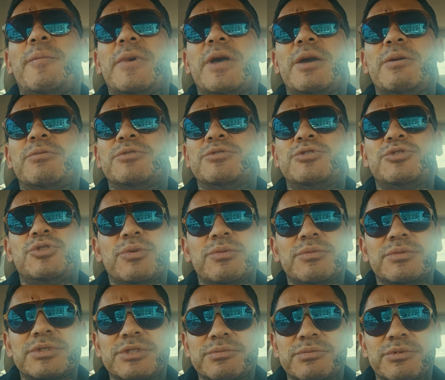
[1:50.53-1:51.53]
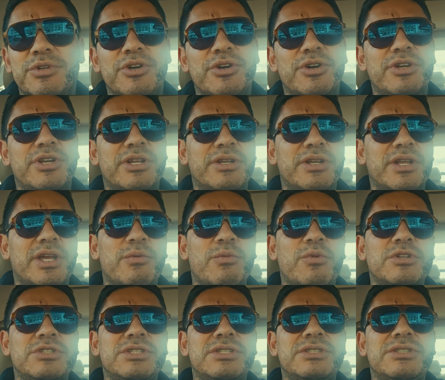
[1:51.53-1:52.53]
It was doing some good. It
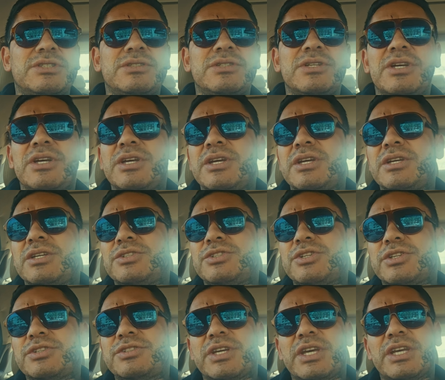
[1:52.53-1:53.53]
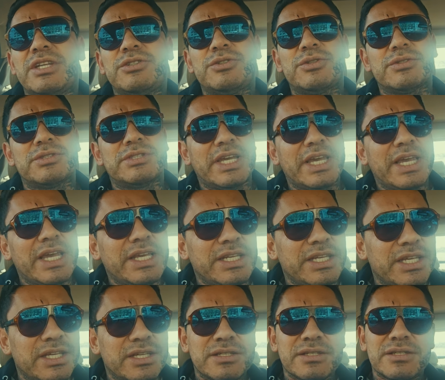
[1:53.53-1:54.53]
wasn't just
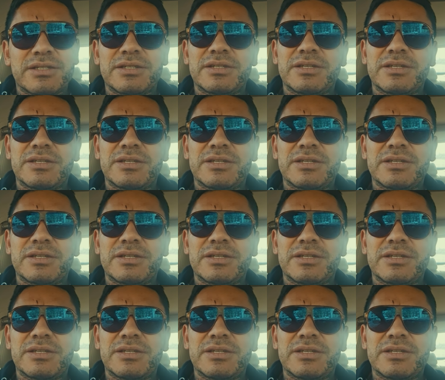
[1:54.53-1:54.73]
entertaining,